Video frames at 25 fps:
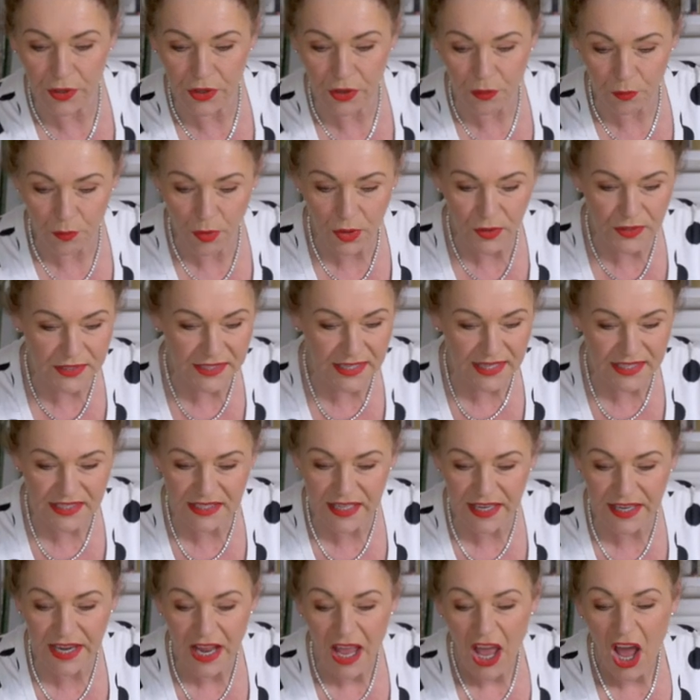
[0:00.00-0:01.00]
your rosettes.
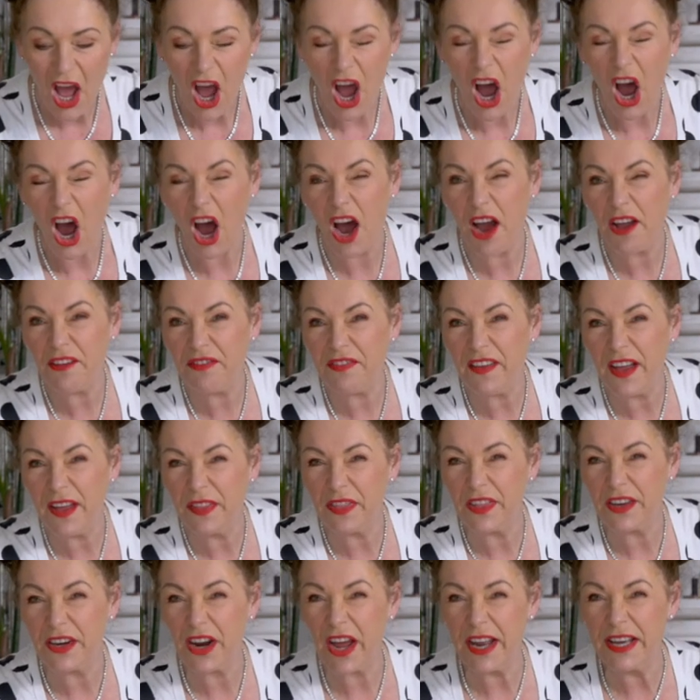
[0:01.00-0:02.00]
And I
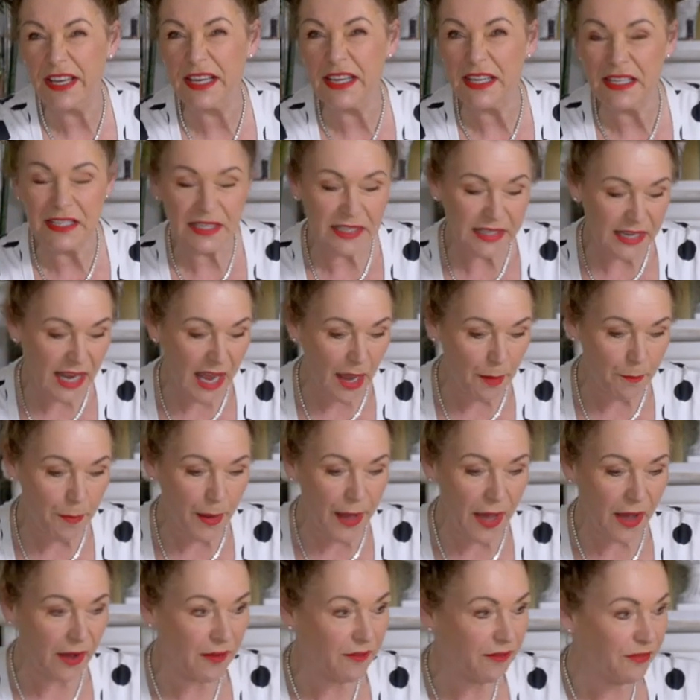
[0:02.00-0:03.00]
found that I needed
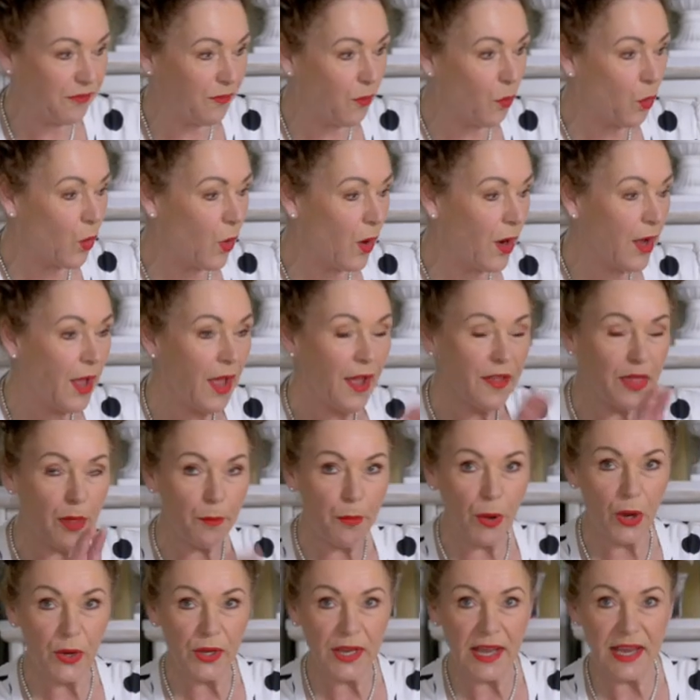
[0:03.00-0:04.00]
about four, the
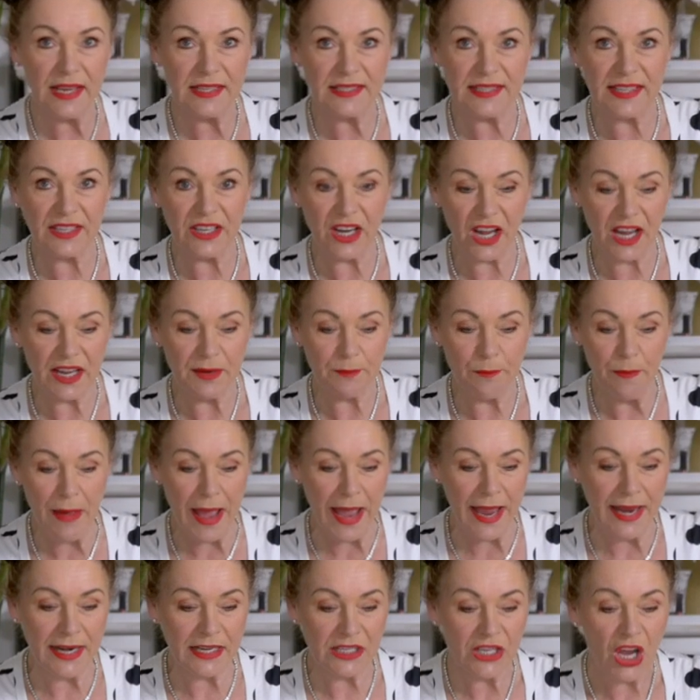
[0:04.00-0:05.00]
bouquets that I
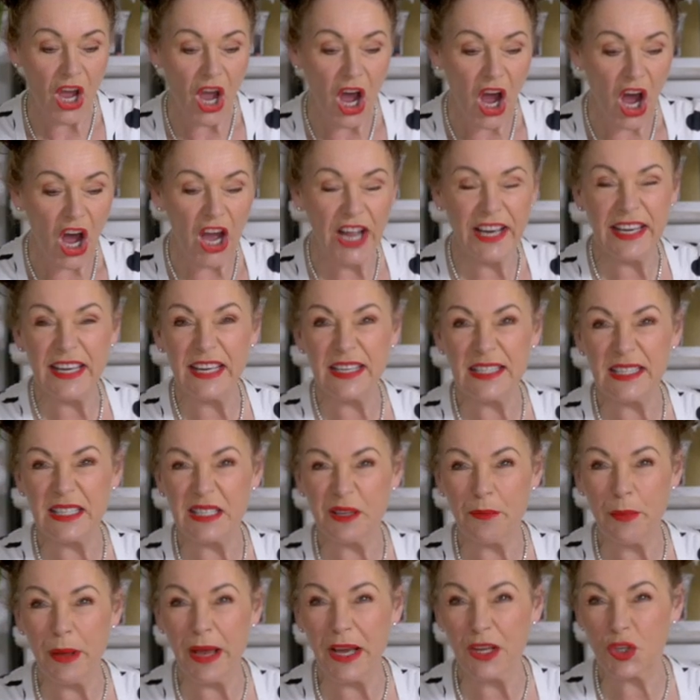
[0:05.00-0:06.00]
made, I needed
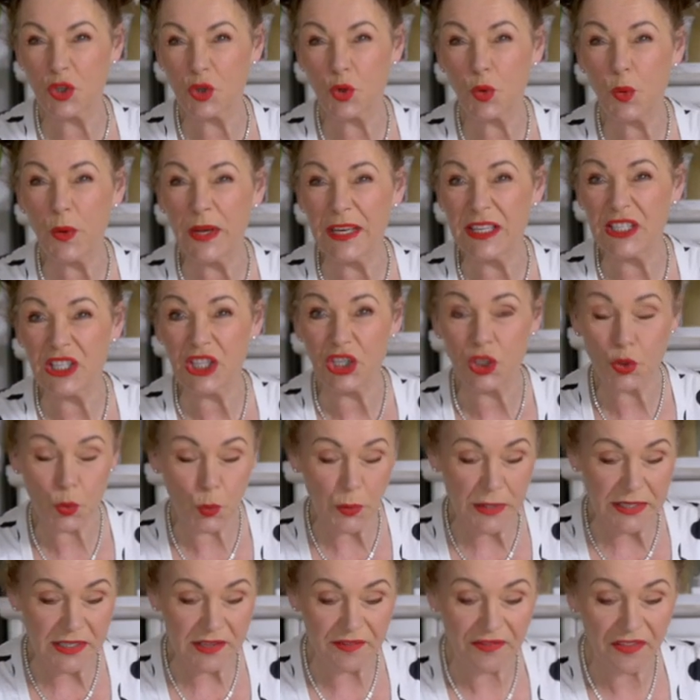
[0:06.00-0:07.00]
about 20,
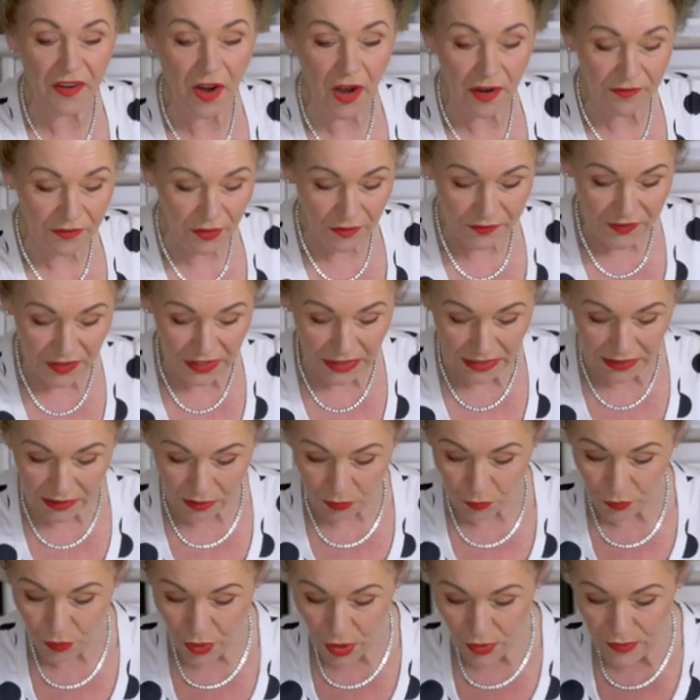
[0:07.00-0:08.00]
25 of your
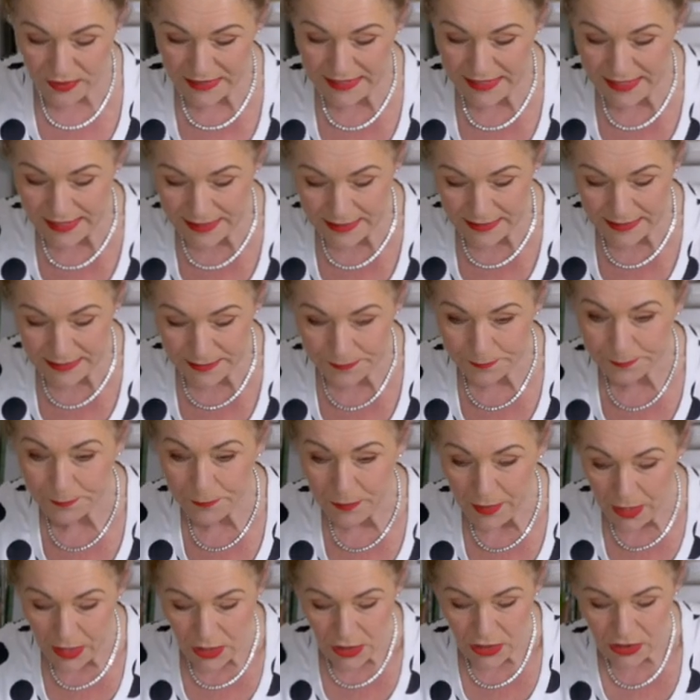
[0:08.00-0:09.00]
little rosettes.
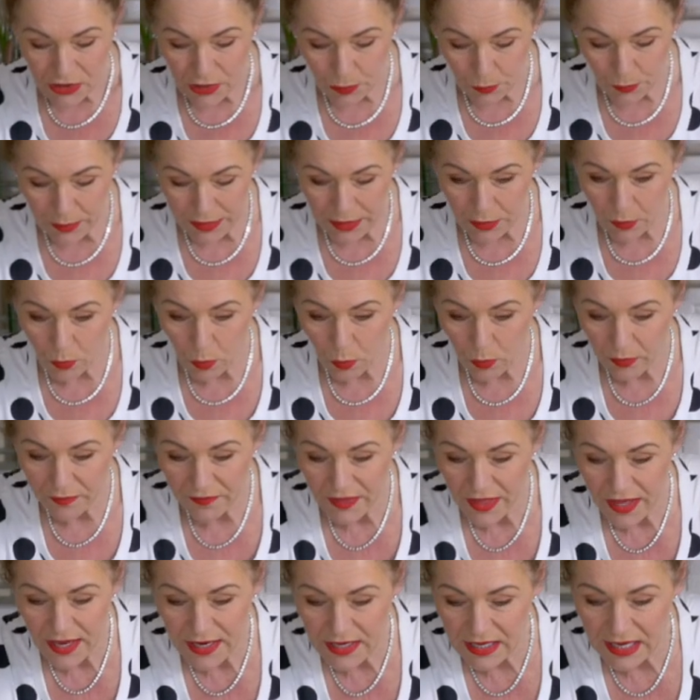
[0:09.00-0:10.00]
So we'll get all of
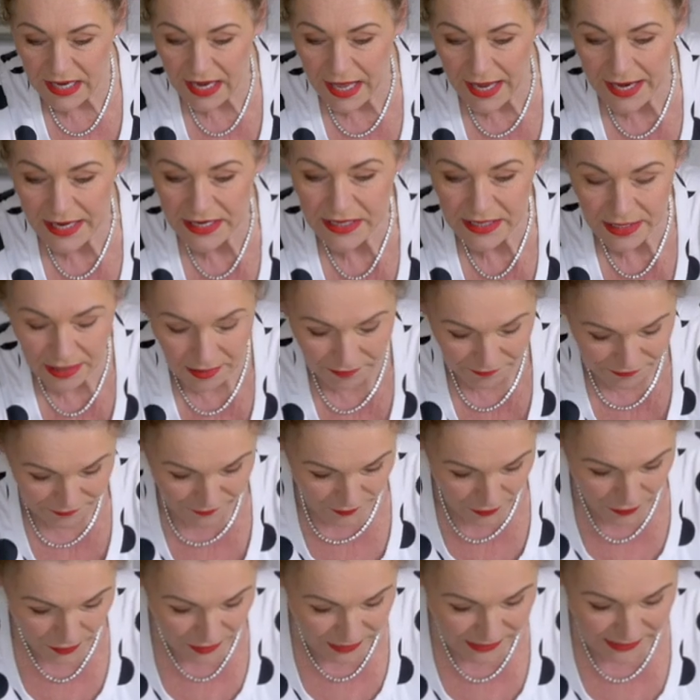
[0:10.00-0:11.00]
that laid out
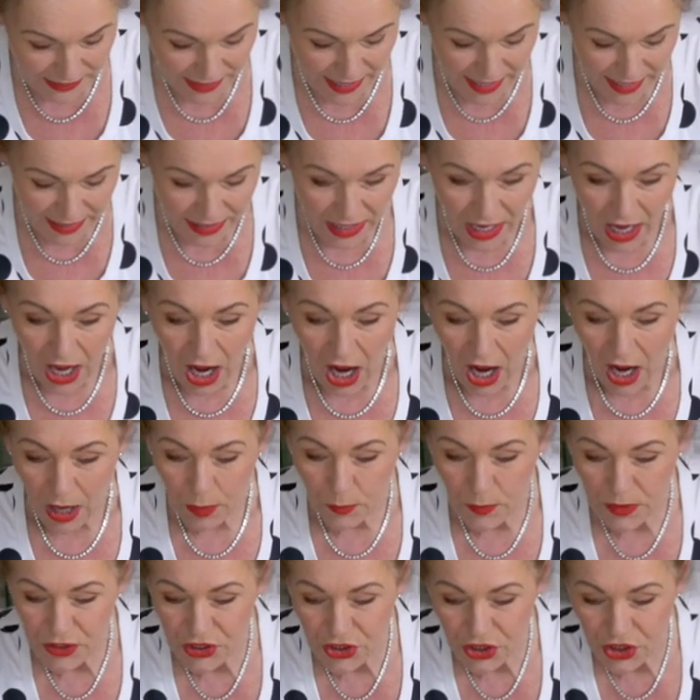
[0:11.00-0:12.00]
first. And I
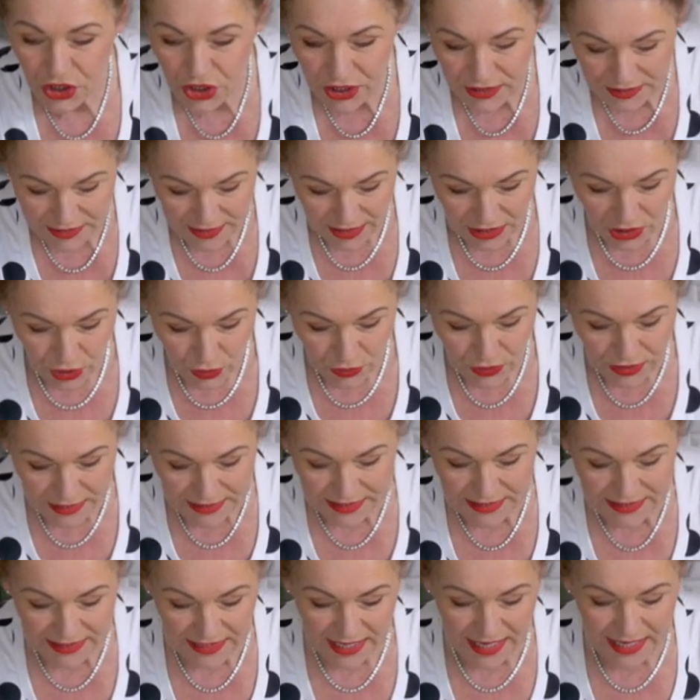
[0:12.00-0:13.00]
would suggest that you
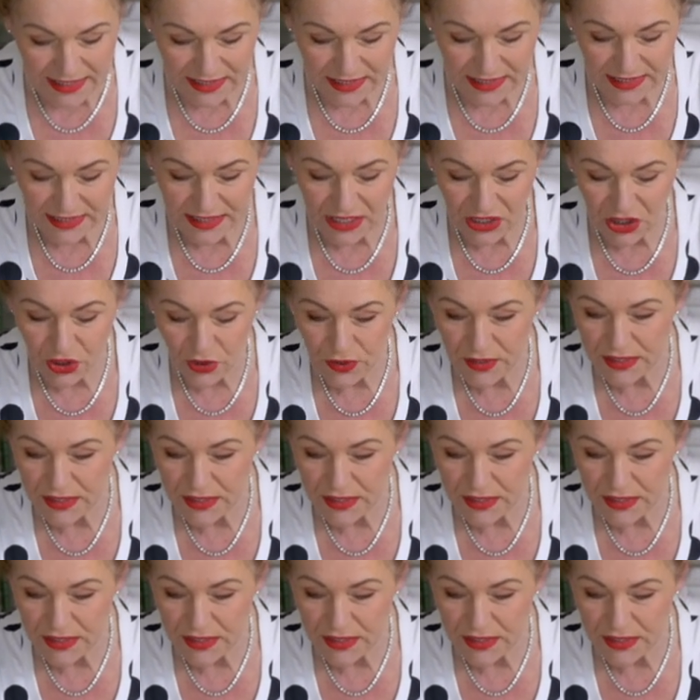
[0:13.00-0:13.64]
just, as I said, you